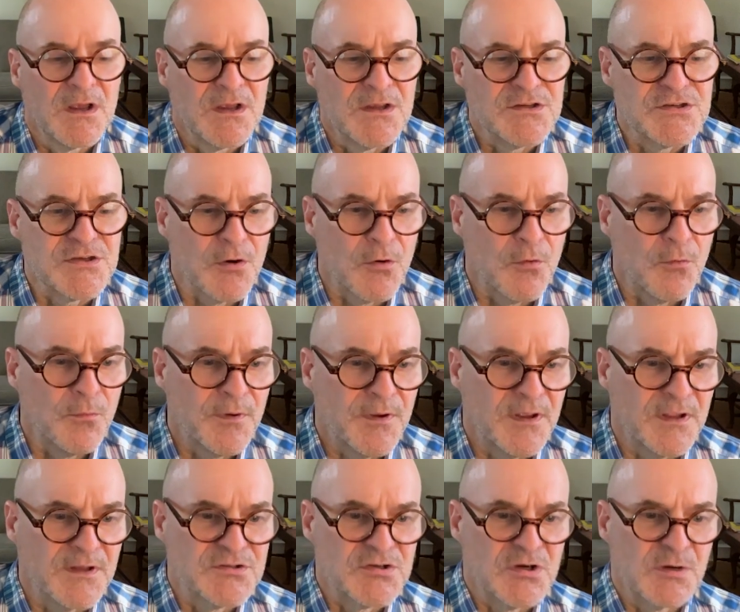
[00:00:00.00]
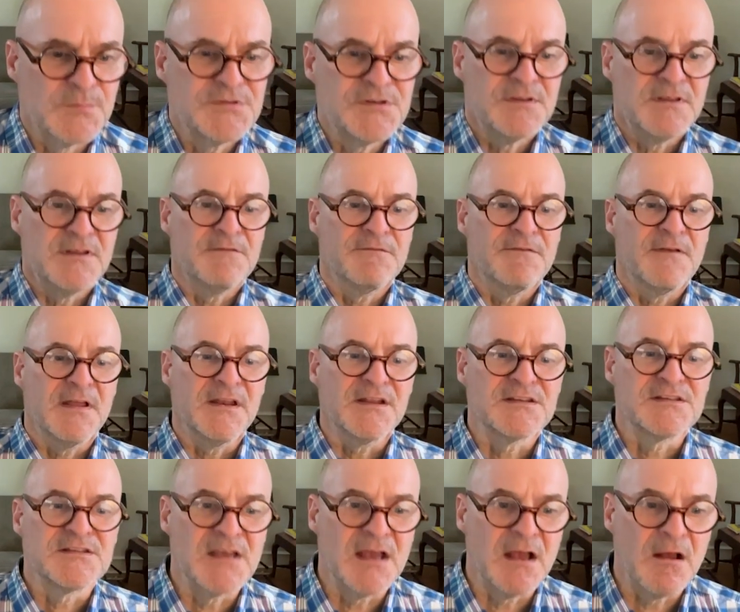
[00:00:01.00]
So in terms of the event
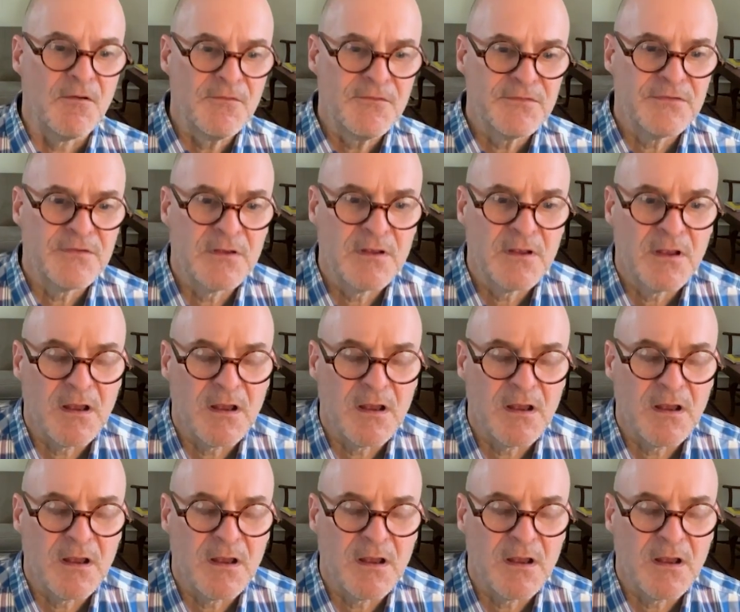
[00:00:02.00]
itself,